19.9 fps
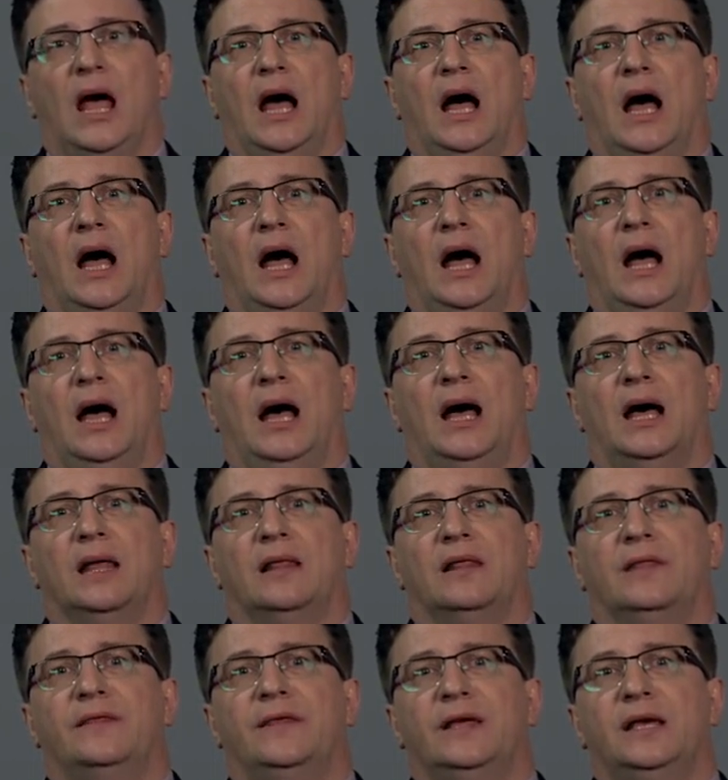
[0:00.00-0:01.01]

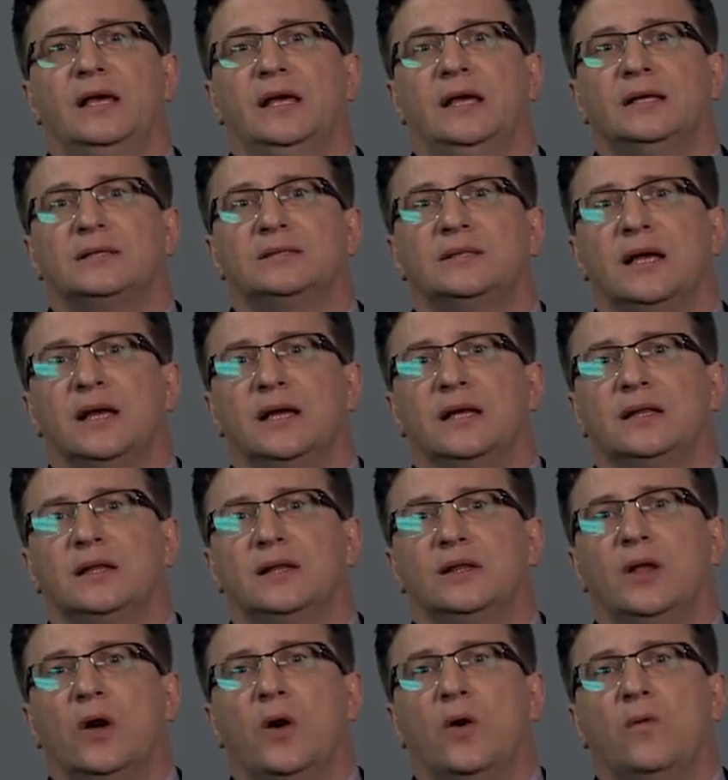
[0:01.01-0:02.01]
The second
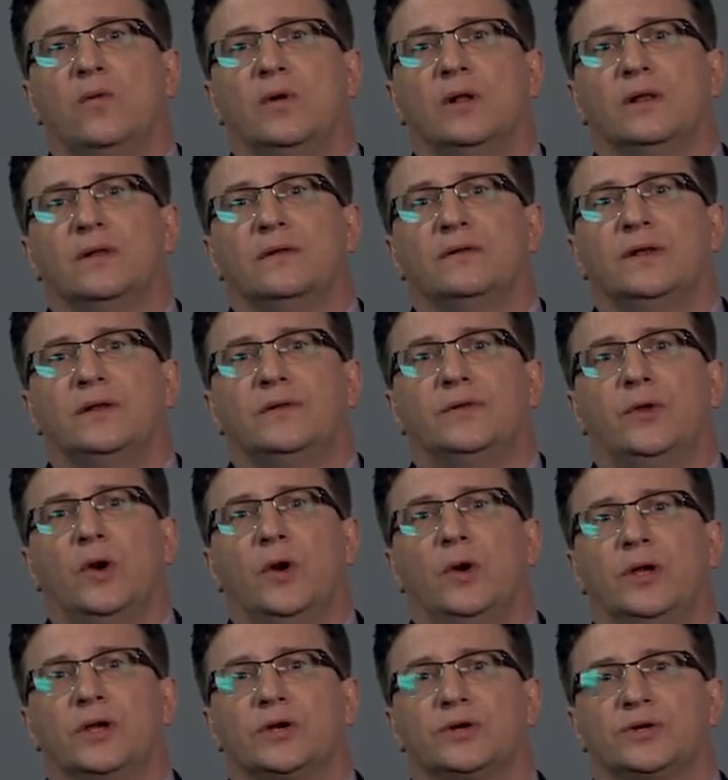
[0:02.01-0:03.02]
novel, The
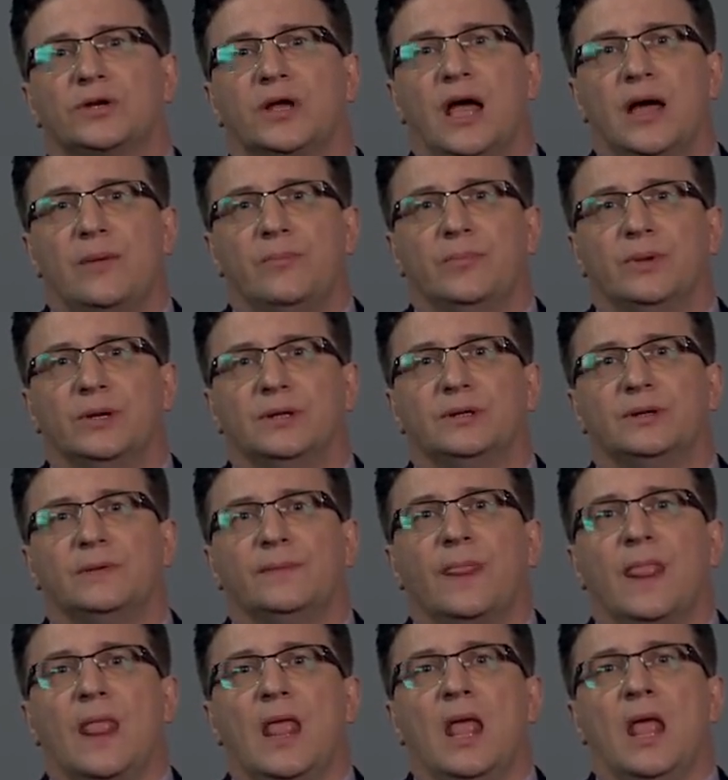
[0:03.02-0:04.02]
Turkish Gambit,
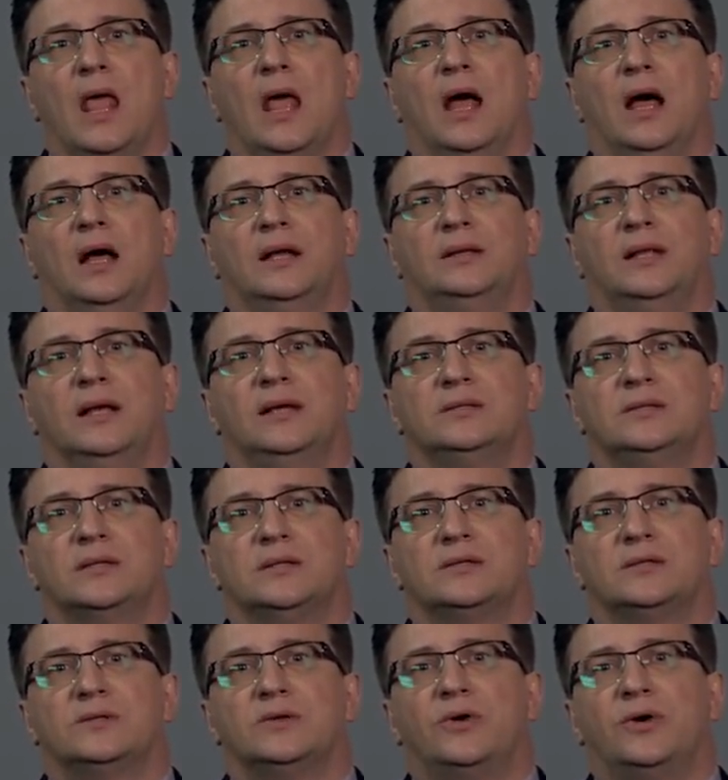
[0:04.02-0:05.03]
tells the
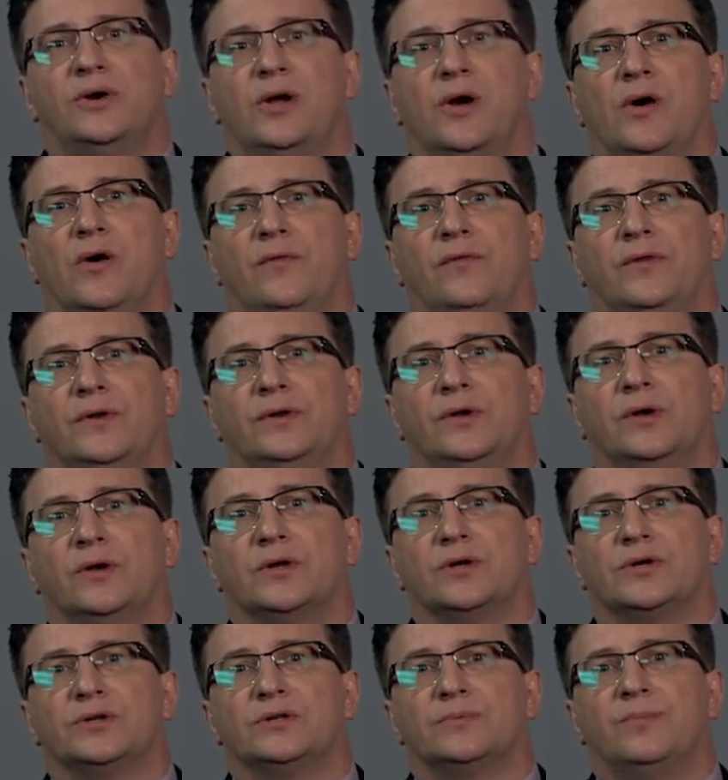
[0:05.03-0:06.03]
story of a
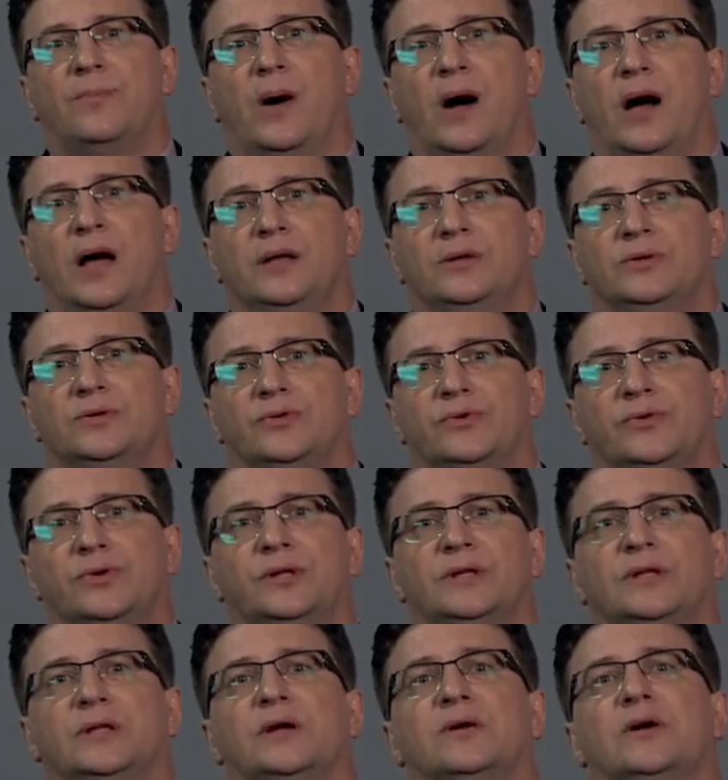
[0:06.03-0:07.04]
Turkish spy
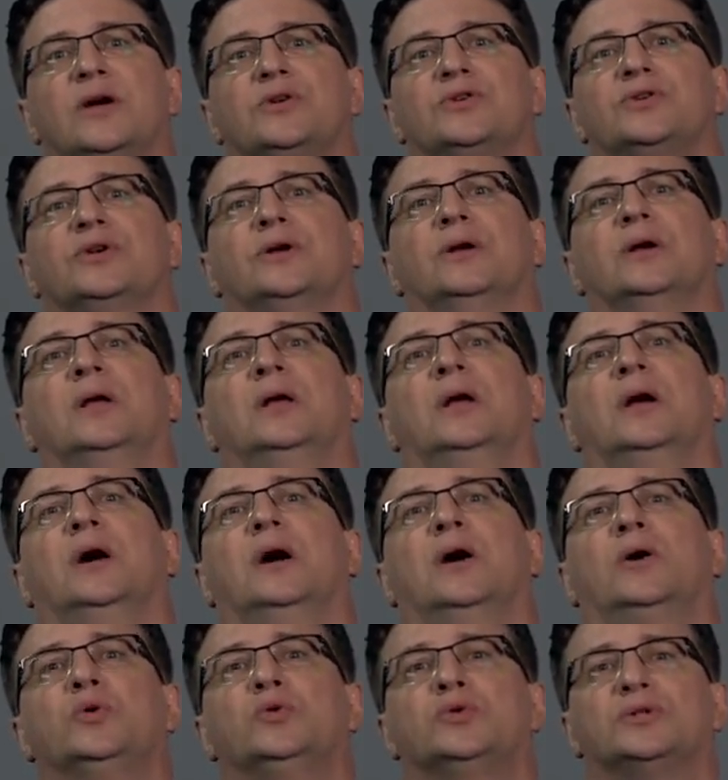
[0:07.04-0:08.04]
during the
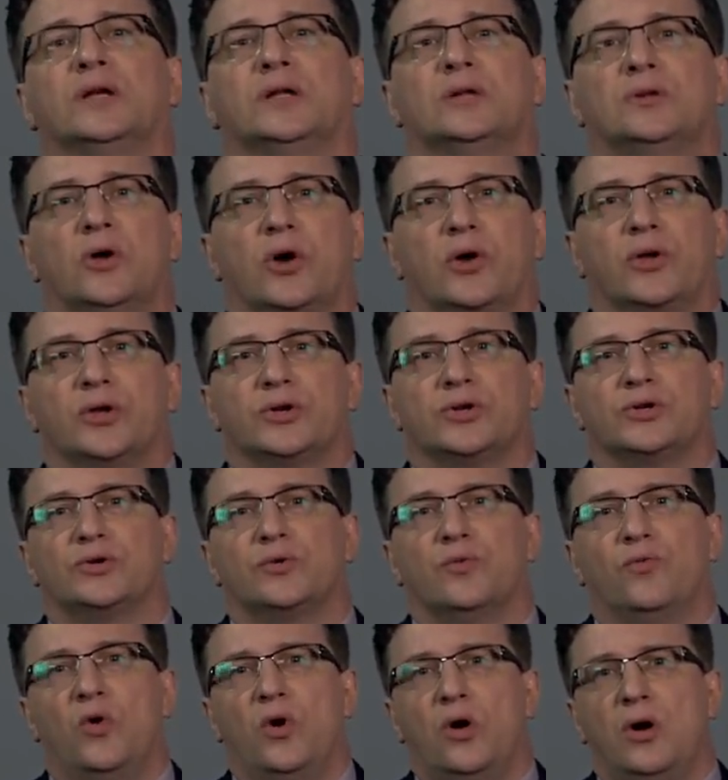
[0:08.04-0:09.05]
Russo-Turkish
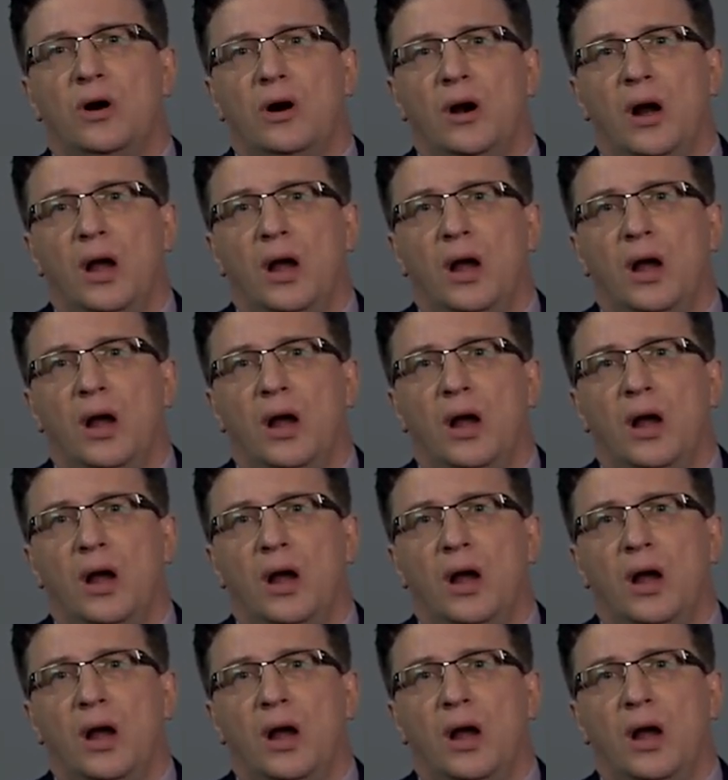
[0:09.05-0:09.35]
War